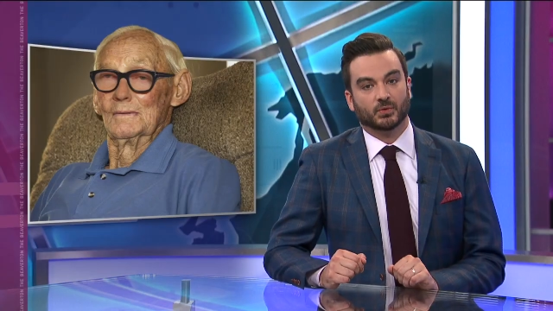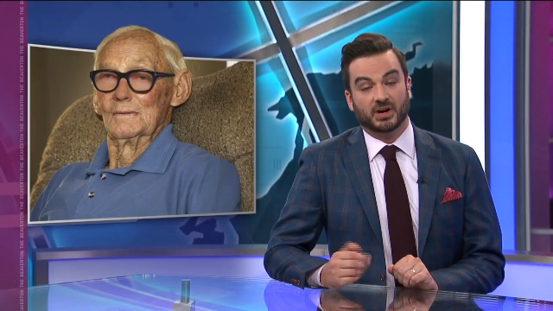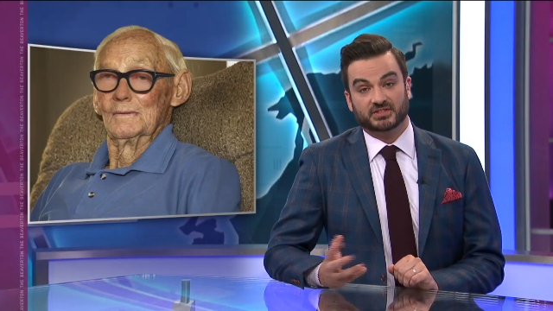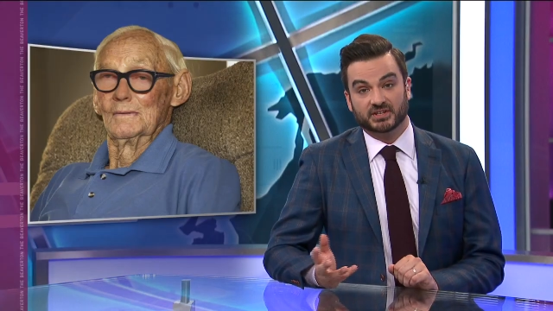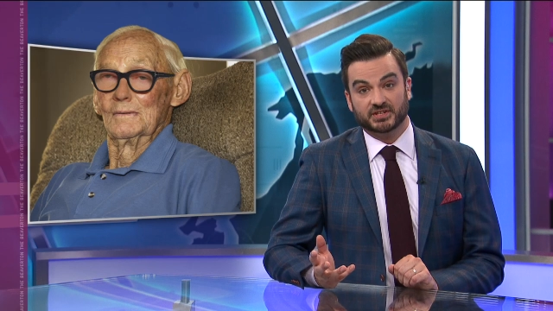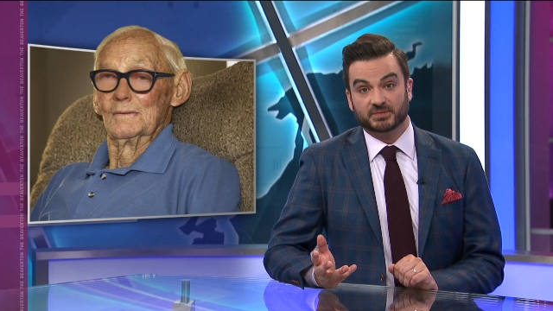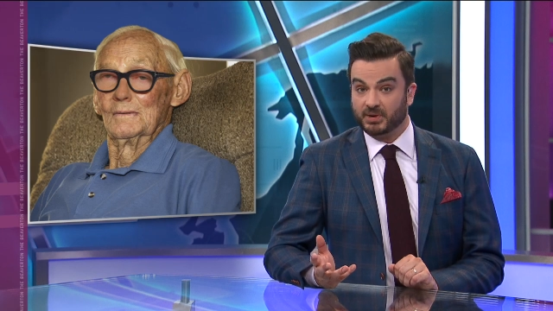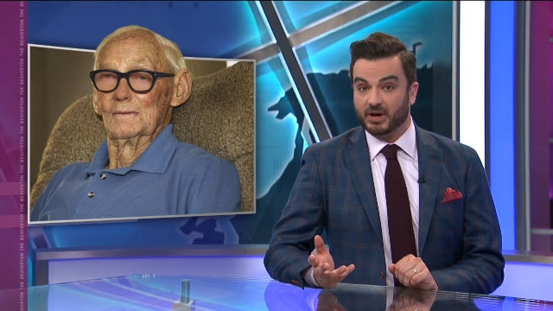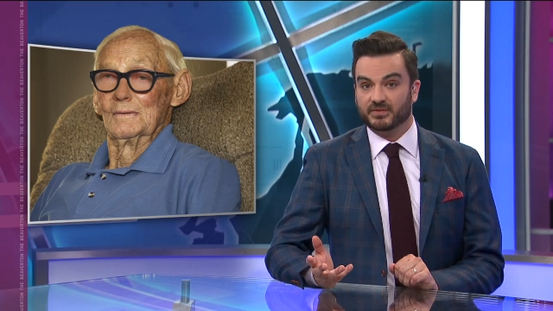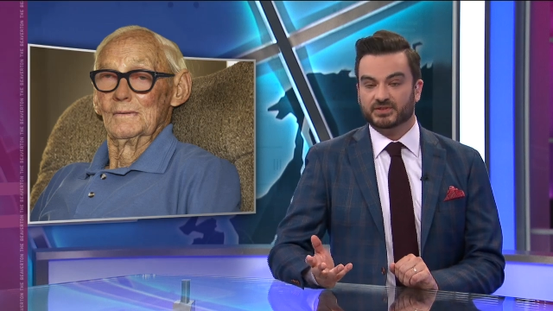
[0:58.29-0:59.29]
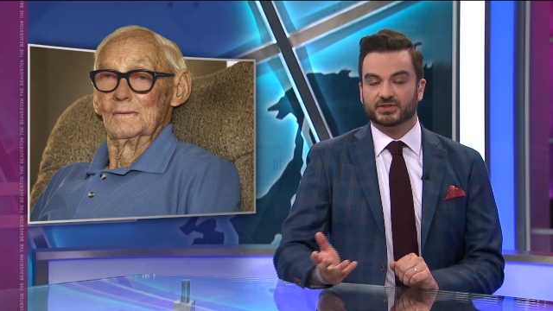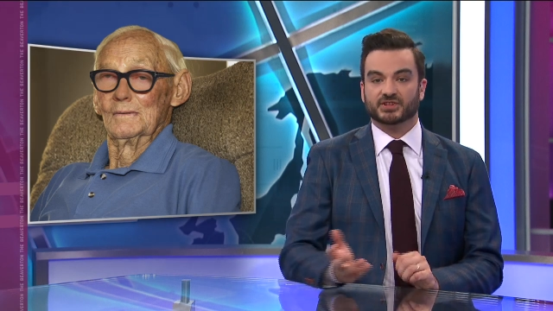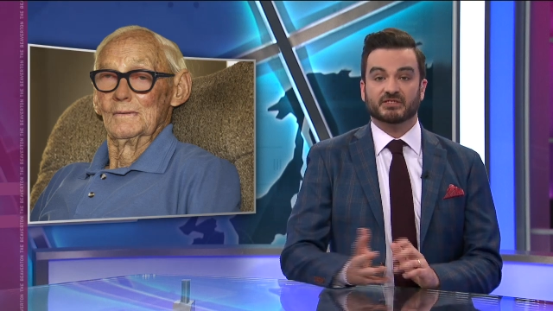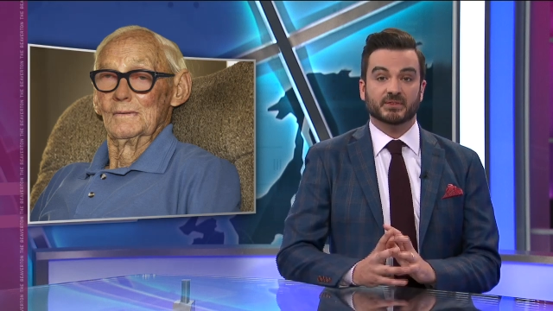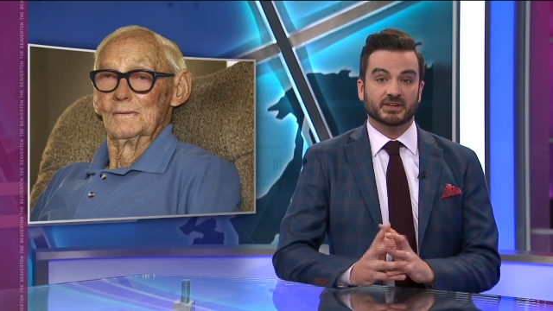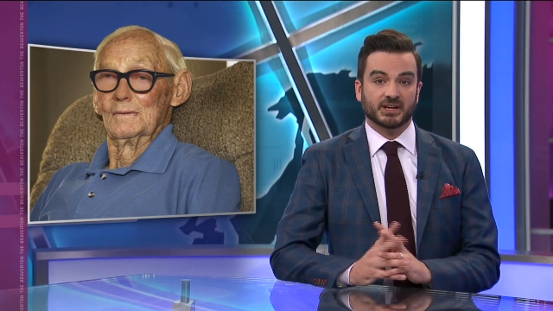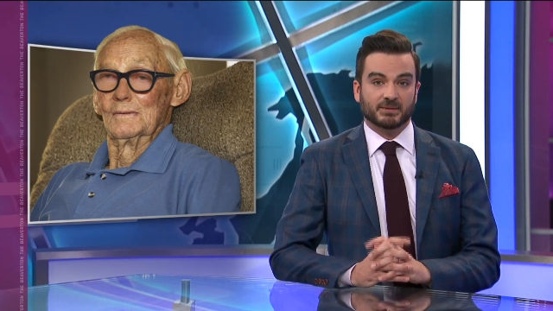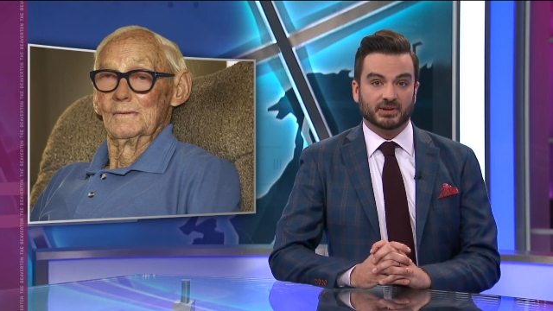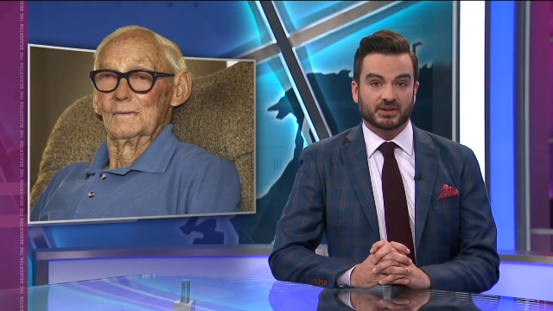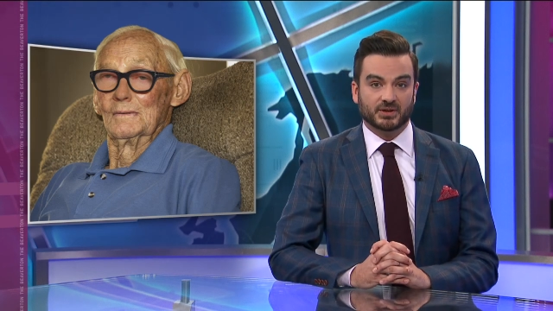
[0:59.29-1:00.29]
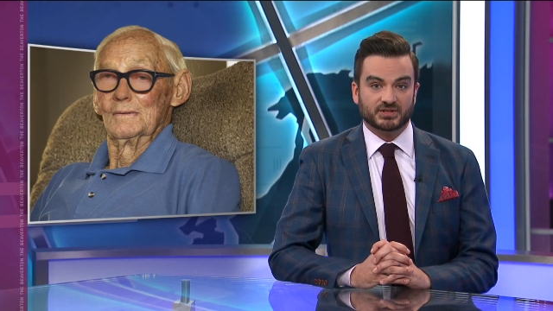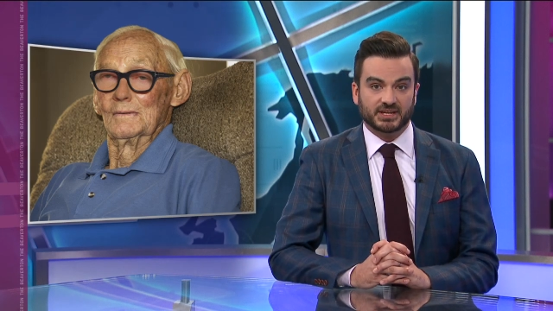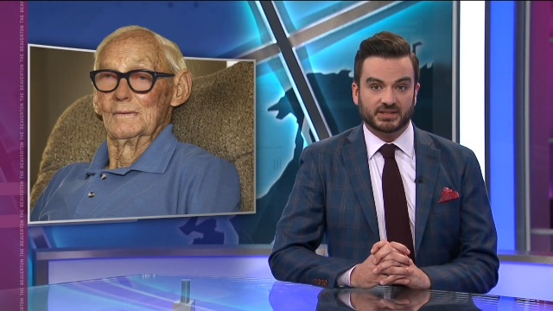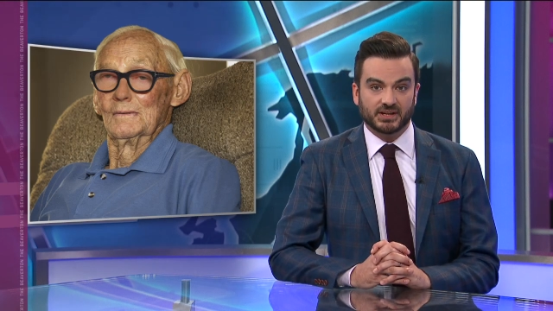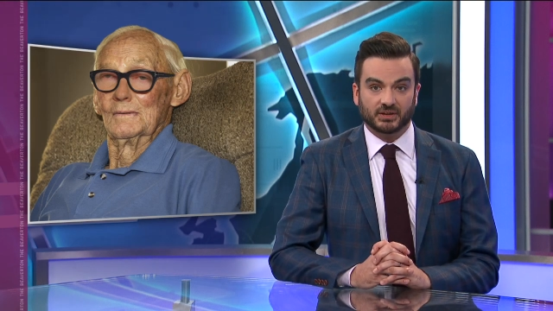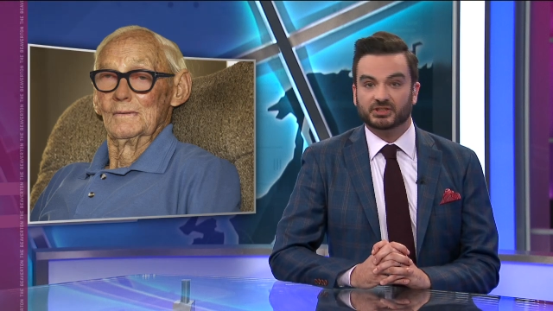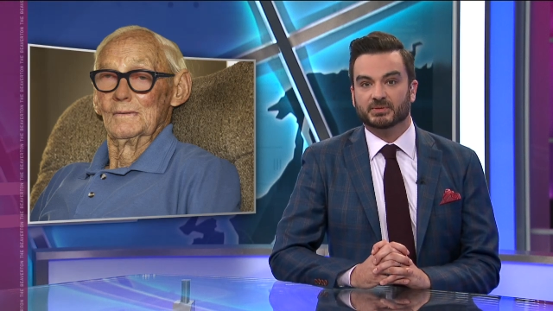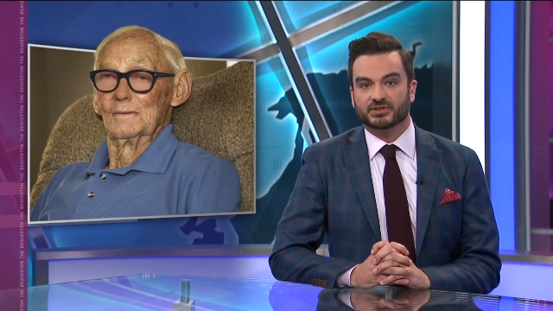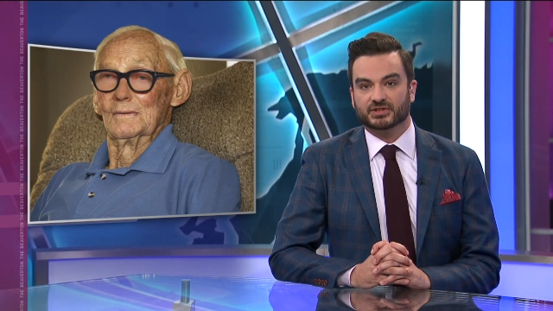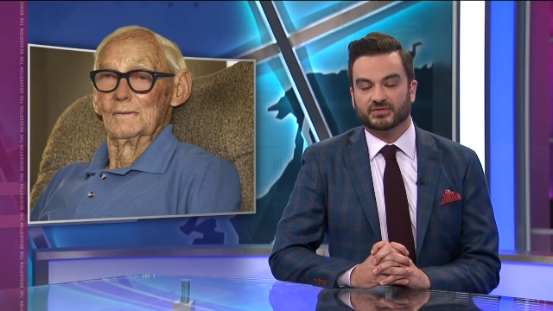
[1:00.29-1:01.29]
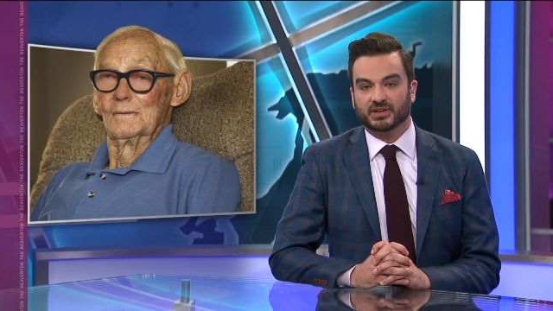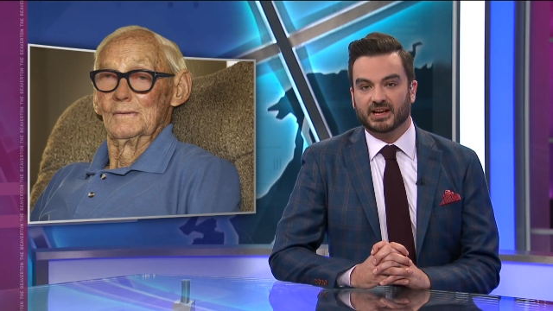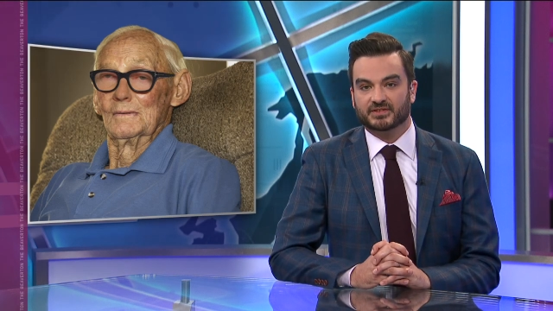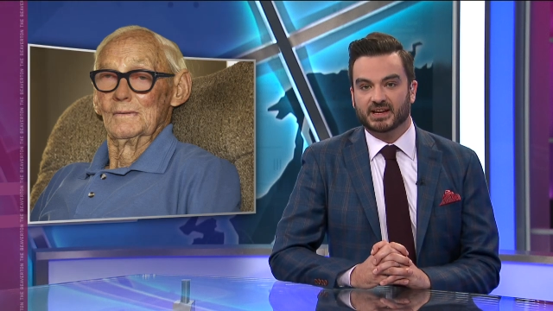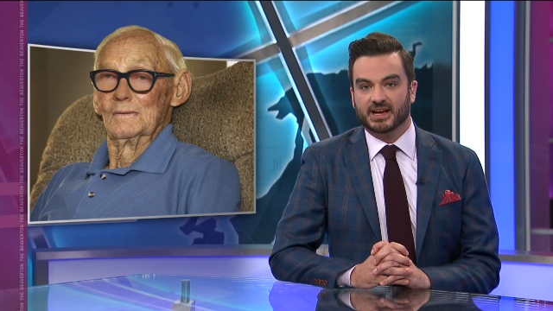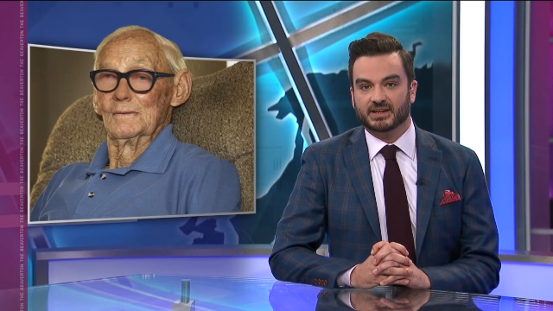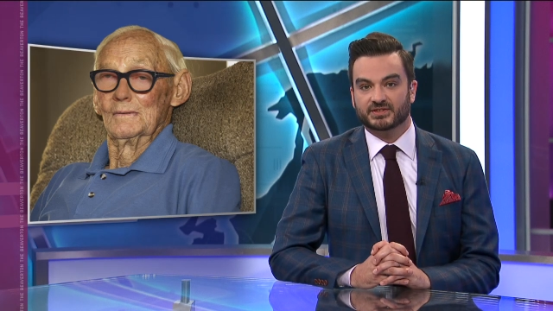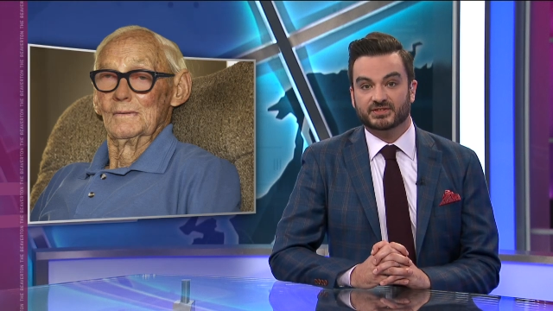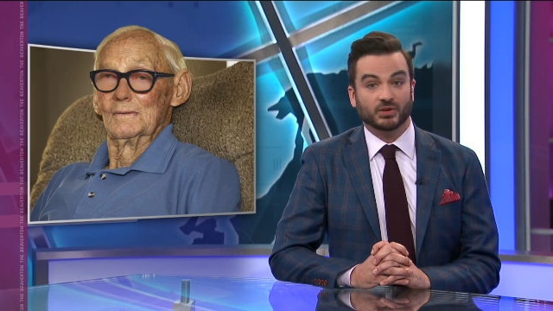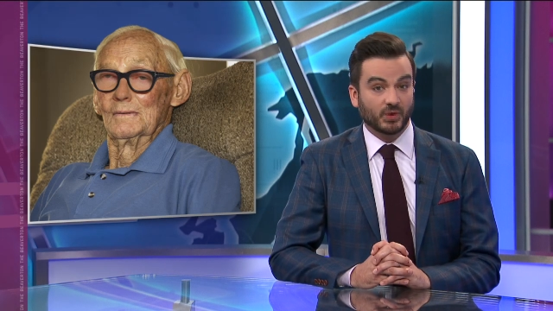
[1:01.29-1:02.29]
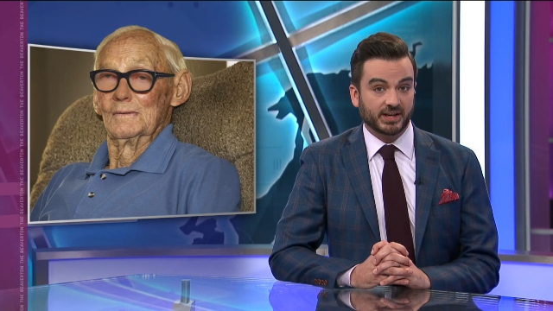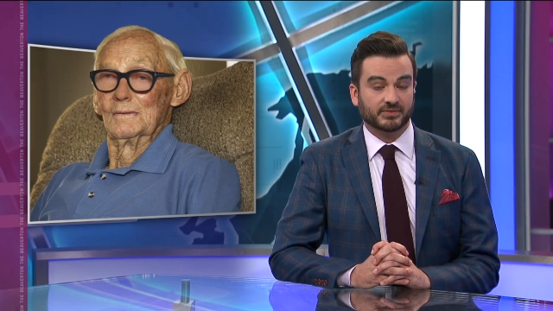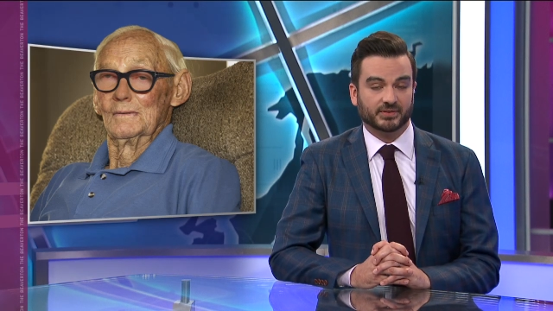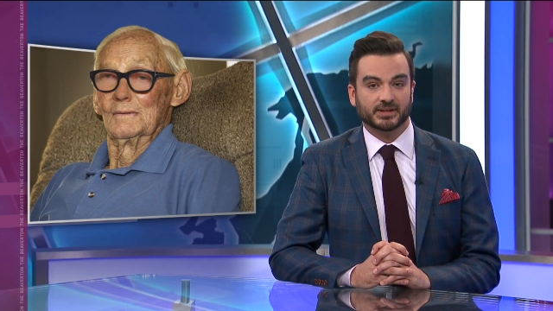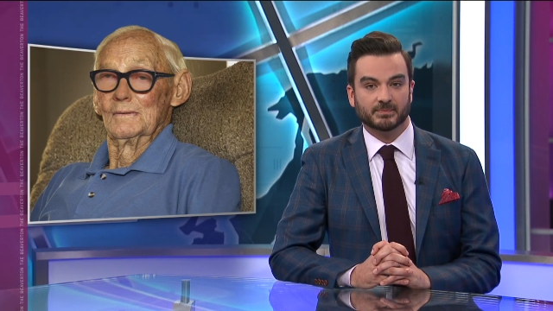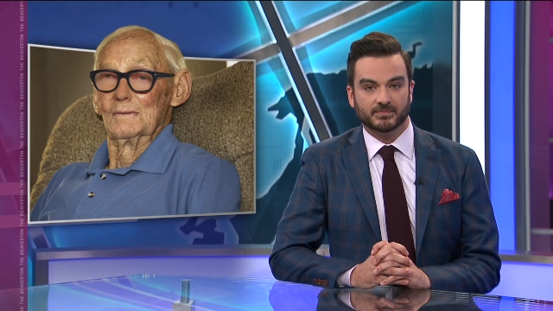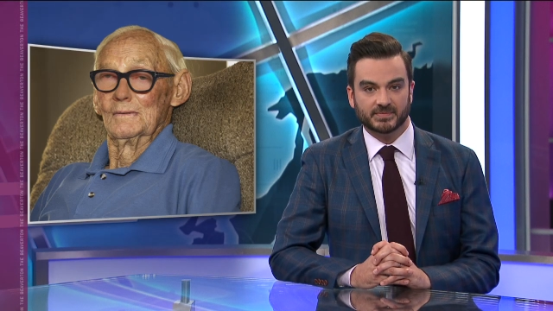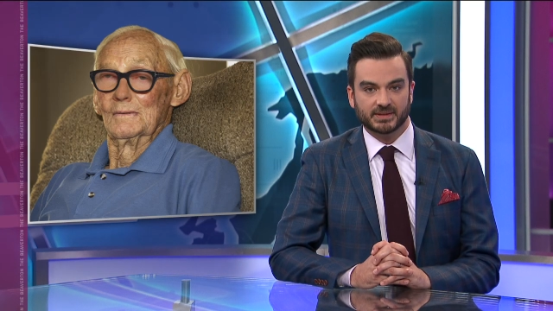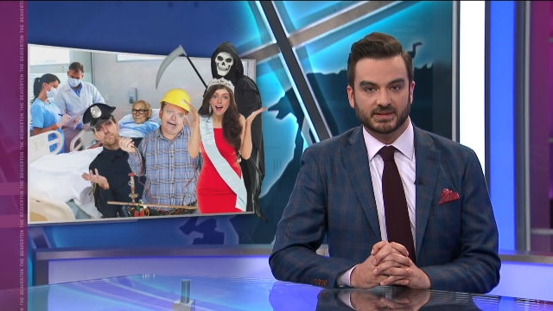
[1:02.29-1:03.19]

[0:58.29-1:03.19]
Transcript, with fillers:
Speaker 1: Roy says he's proud of his achievement, but knows that the ultimate just for laughs gag is still waiting for him.